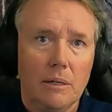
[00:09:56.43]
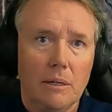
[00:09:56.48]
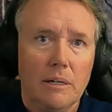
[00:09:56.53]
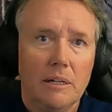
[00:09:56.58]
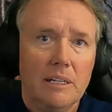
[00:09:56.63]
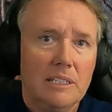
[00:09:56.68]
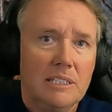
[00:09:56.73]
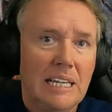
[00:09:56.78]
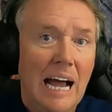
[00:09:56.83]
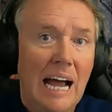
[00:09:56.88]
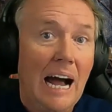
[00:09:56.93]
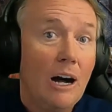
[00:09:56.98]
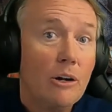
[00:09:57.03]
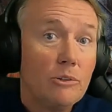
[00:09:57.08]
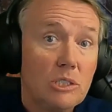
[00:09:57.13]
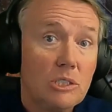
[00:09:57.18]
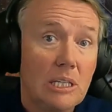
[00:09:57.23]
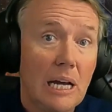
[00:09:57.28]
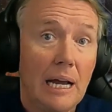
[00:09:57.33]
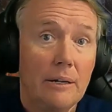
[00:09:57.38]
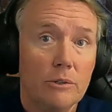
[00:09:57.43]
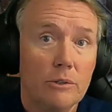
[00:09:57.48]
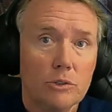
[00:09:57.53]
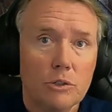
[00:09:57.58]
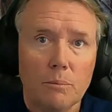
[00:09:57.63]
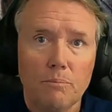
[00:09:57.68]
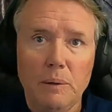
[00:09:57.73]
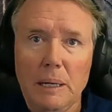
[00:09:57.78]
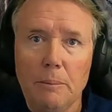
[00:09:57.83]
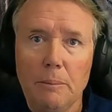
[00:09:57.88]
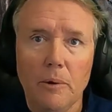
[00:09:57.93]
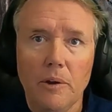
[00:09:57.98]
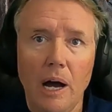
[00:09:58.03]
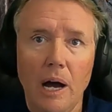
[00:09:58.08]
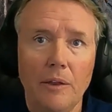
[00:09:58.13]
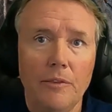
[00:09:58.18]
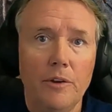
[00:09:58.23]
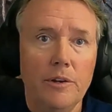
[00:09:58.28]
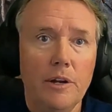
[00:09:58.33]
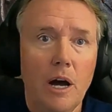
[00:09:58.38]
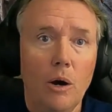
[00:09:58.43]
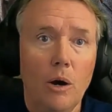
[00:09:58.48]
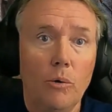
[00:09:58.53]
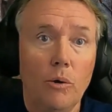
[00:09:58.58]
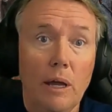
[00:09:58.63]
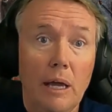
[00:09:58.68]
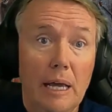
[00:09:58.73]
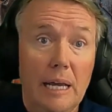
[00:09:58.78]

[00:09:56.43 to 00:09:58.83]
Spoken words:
To outsiders or people not in the know,